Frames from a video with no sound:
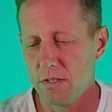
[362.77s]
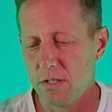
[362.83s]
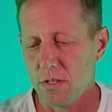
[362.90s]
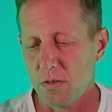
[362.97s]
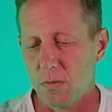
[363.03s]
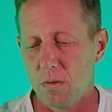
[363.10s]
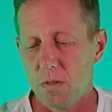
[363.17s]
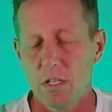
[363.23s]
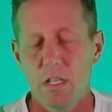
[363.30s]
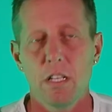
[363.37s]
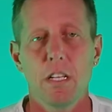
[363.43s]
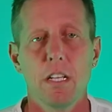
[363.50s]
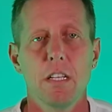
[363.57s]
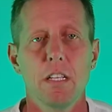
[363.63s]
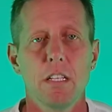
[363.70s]
So
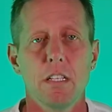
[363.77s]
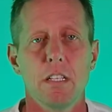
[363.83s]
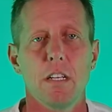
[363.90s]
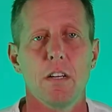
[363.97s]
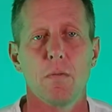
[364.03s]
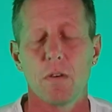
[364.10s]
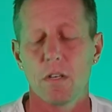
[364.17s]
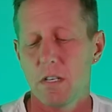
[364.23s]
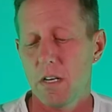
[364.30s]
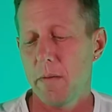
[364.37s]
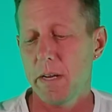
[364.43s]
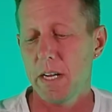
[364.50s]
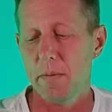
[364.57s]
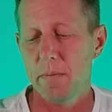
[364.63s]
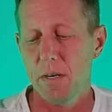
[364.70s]
we're
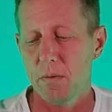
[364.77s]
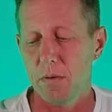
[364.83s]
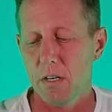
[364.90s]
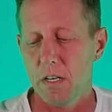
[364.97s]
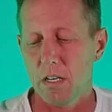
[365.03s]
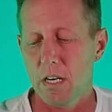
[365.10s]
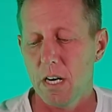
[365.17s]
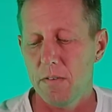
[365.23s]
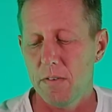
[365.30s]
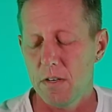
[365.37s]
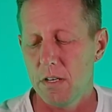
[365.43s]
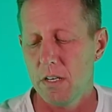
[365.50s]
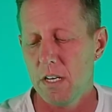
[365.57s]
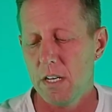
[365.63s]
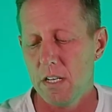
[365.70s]
coming up here, we're gonna
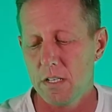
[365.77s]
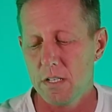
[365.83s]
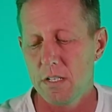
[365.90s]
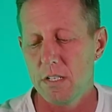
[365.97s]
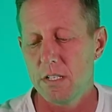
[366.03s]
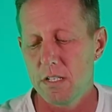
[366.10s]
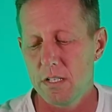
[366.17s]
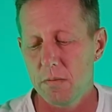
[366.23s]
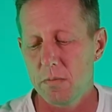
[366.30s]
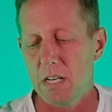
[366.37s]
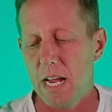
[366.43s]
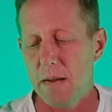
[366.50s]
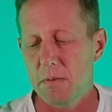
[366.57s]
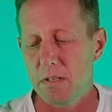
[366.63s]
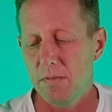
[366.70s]
cover some
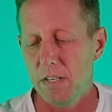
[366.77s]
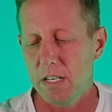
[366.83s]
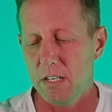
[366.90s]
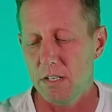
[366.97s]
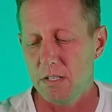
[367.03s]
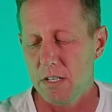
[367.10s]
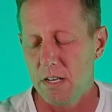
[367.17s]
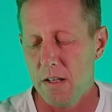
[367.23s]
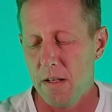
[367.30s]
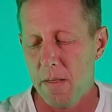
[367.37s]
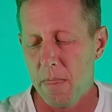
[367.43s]
types of videos.